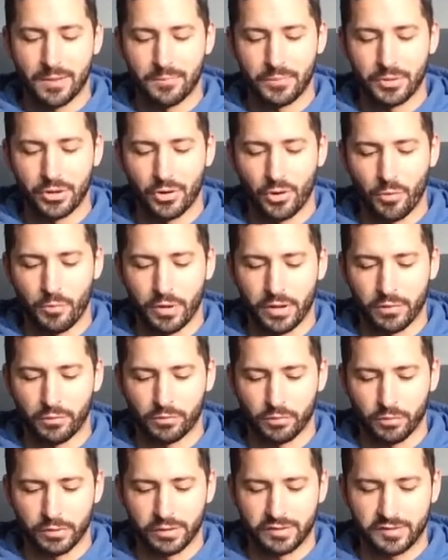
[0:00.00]
But nobody
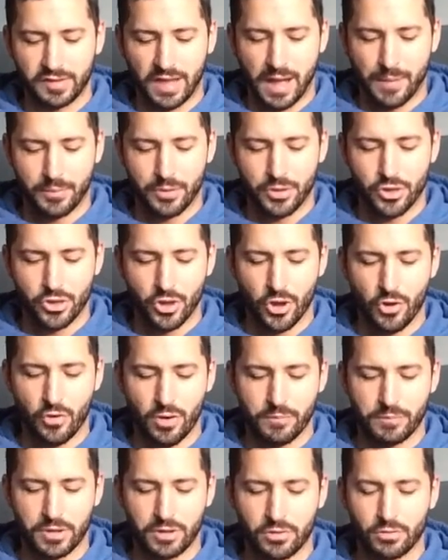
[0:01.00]
was really stopping Joe.
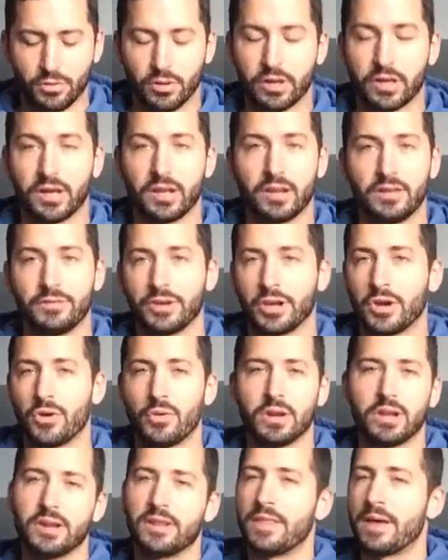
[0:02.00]
I mean, you look at even
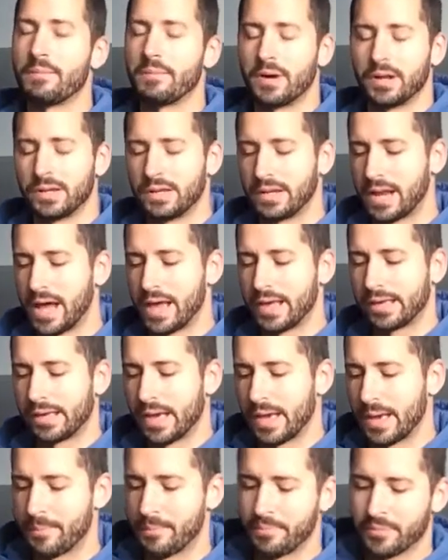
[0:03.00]
going into that Monday night
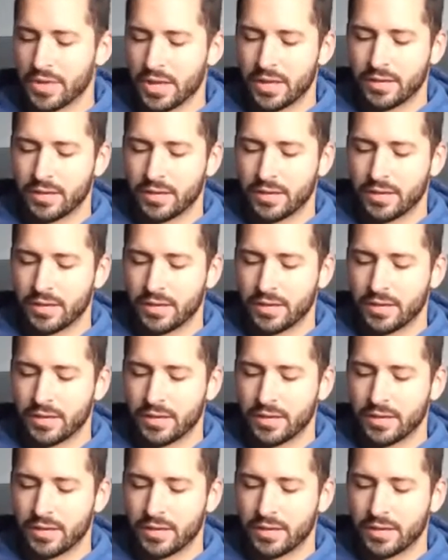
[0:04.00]
game,